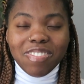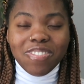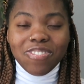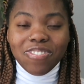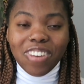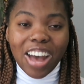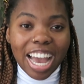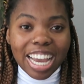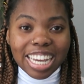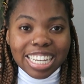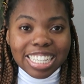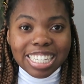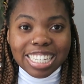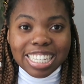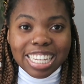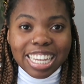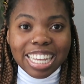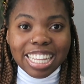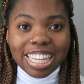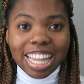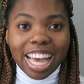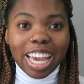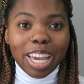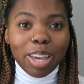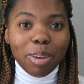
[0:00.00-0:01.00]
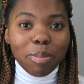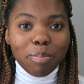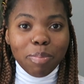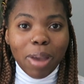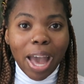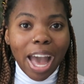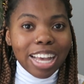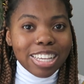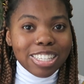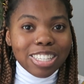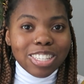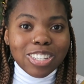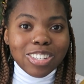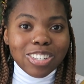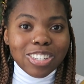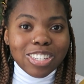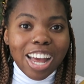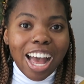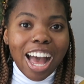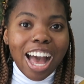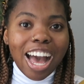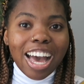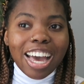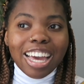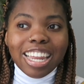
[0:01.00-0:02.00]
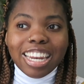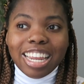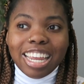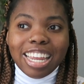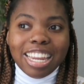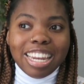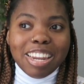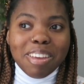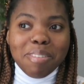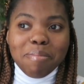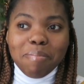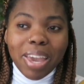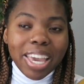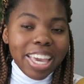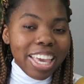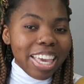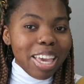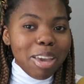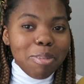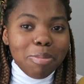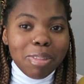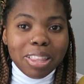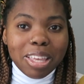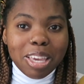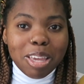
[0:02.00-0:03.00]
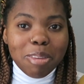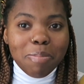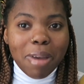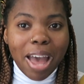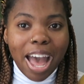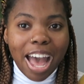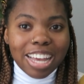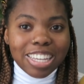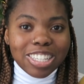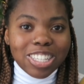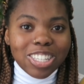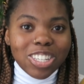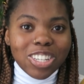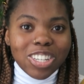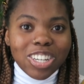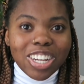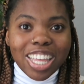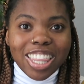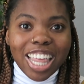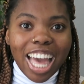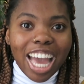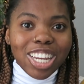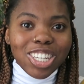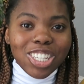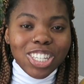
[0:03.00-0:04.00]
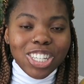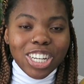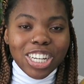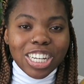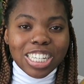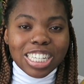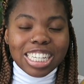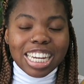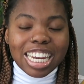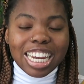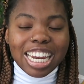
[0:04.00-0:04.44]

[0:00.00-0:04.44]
finding like Pastor Todd and making him the lead pastor of that church.